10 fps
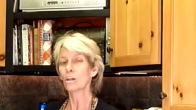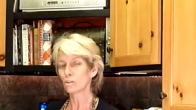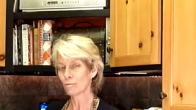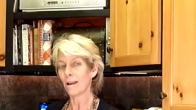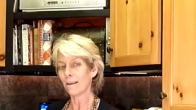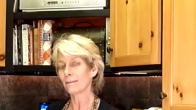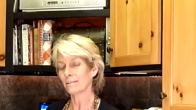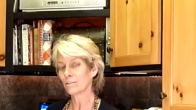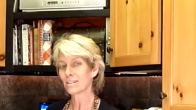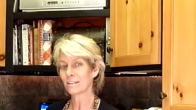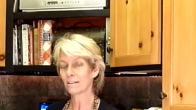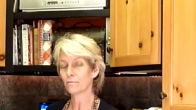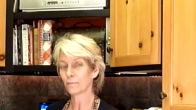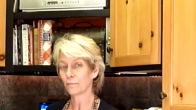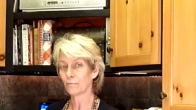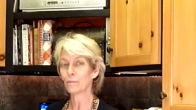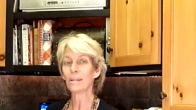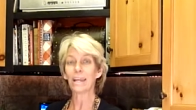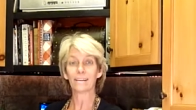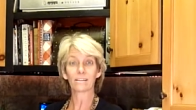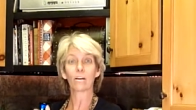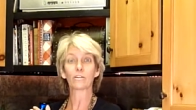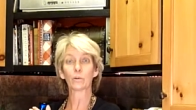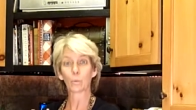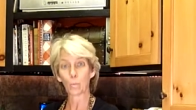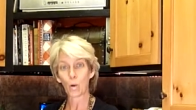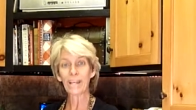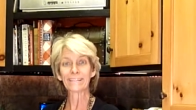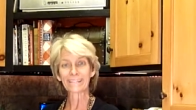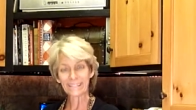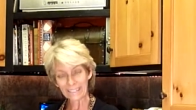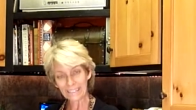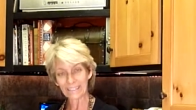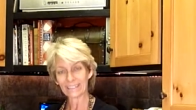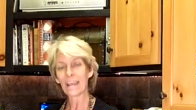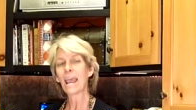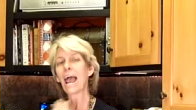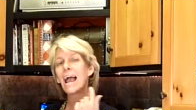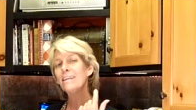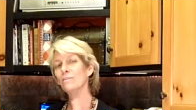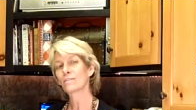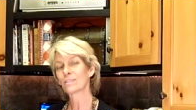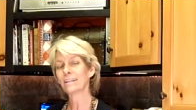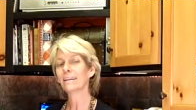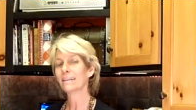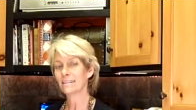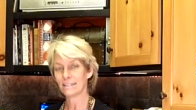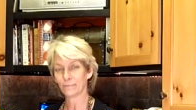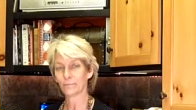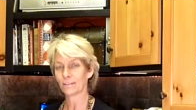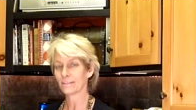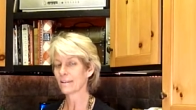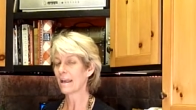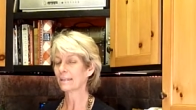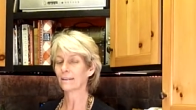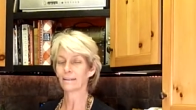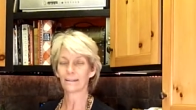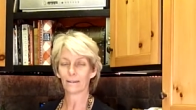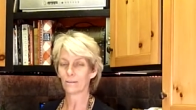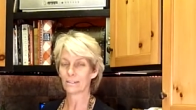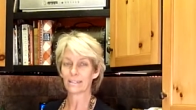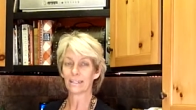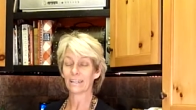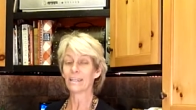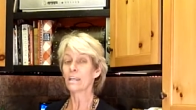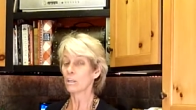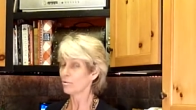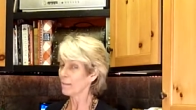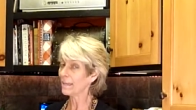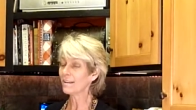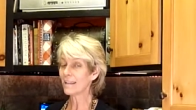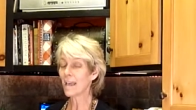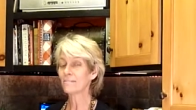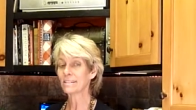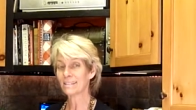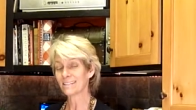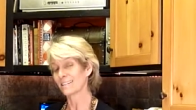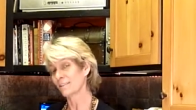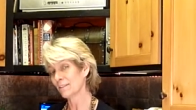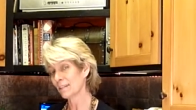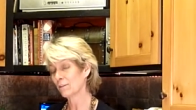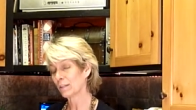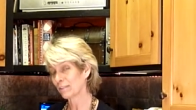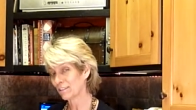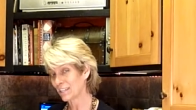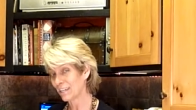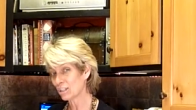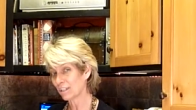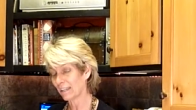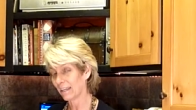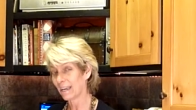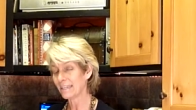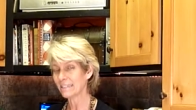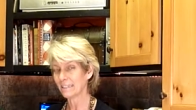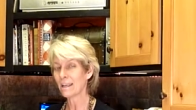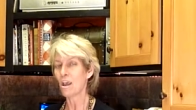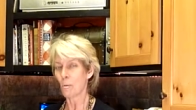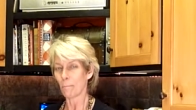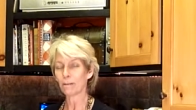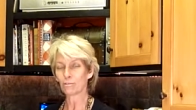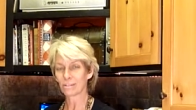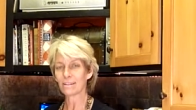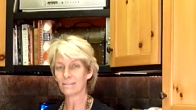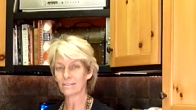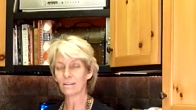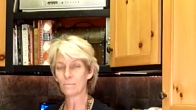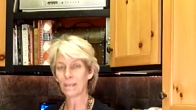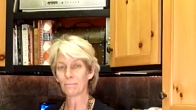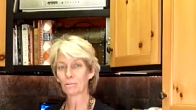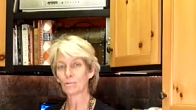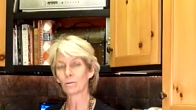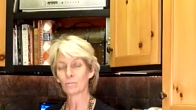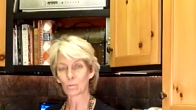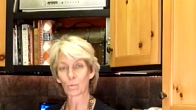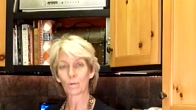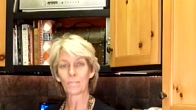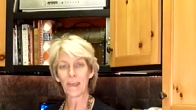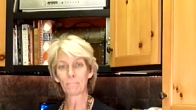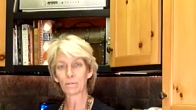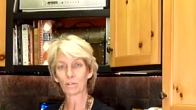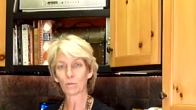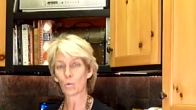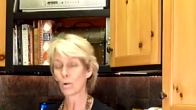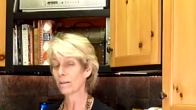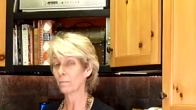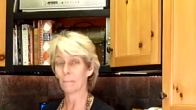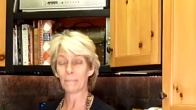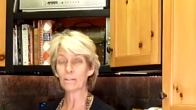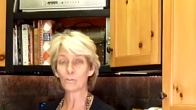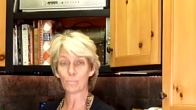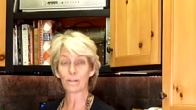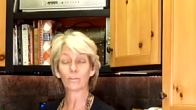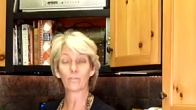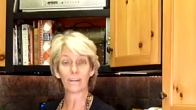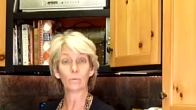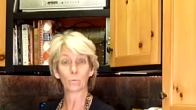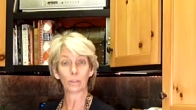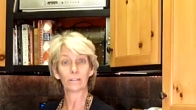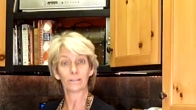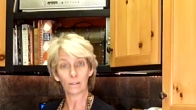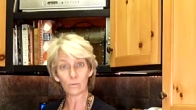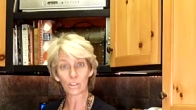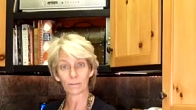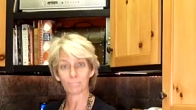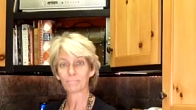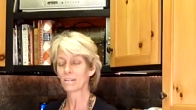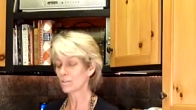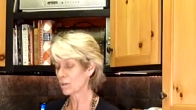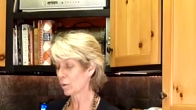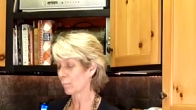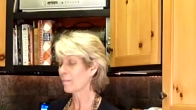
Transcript: try it on your skin for a few days, on your wet skin, and you'll see a difference. I can guarantee it. You may not have a sensitivity or an irritation like I did, but your skin's going to be able to absorb that pure oil much better than it would a lotion. So